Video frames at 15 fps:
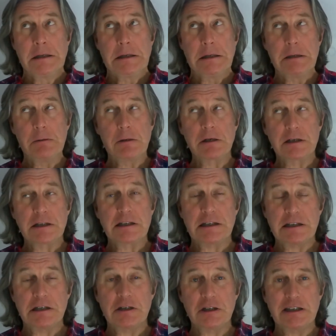I want to
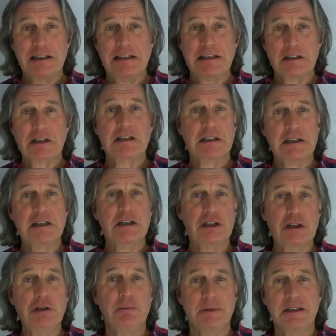say on the outside
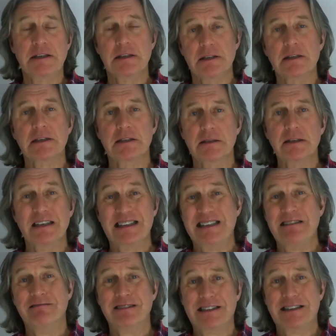2 months,
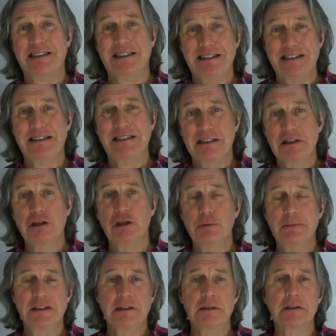outside 2
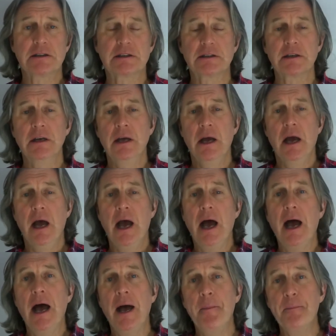months.
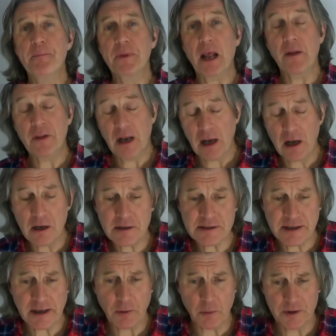And the last
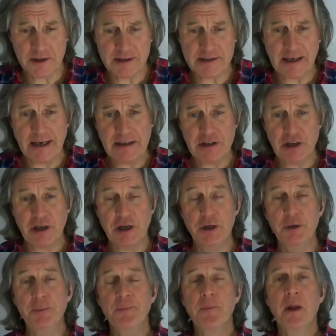thing I want to say to
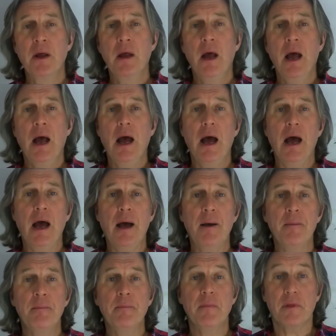you,
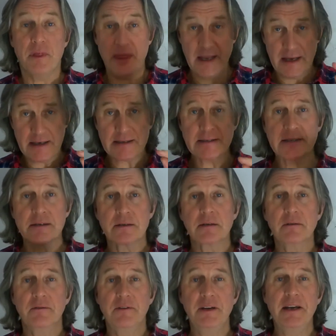this
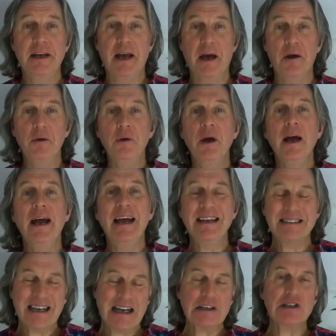video
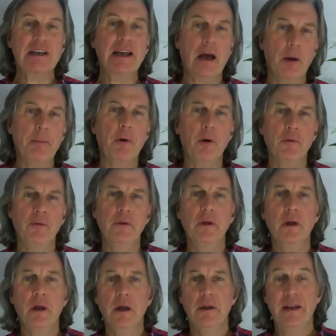is actually up on
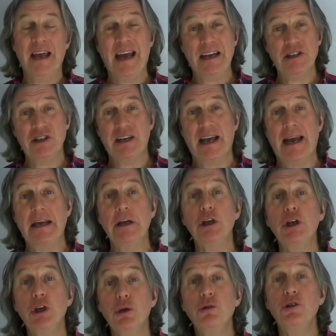the Educate
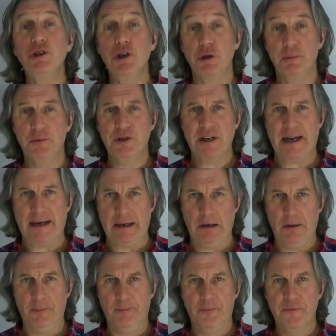YouTube
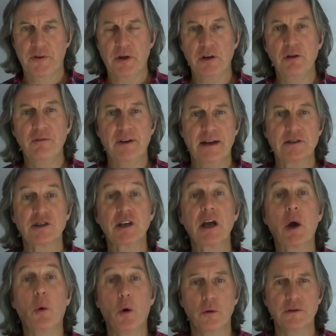channel. So you've had to
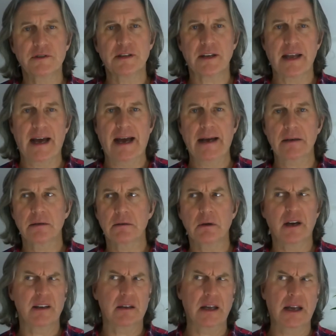go on to that,
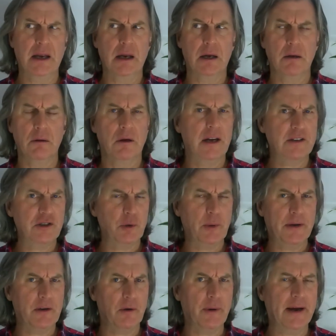I think, unless you
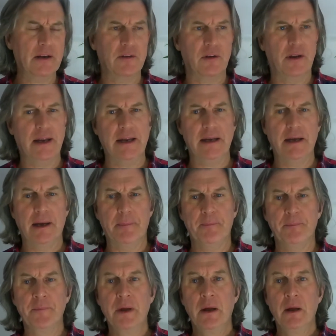went direct to the
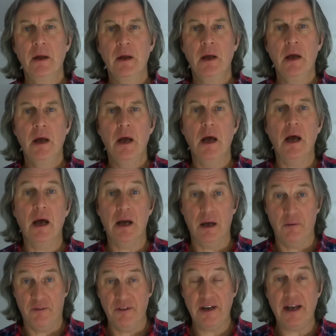
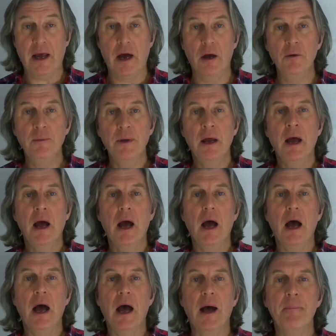video.
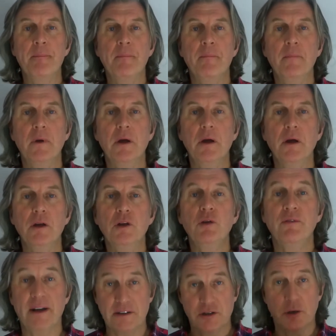
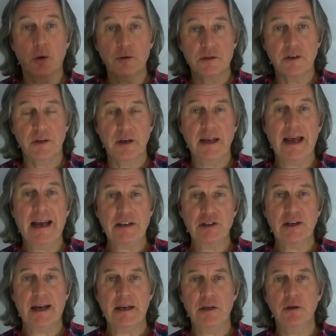You've had to go onto the
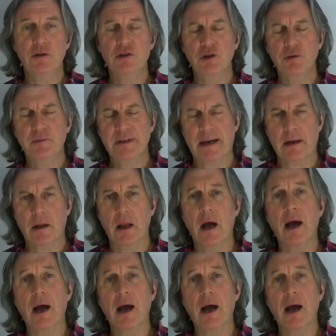Educate YouTube channel.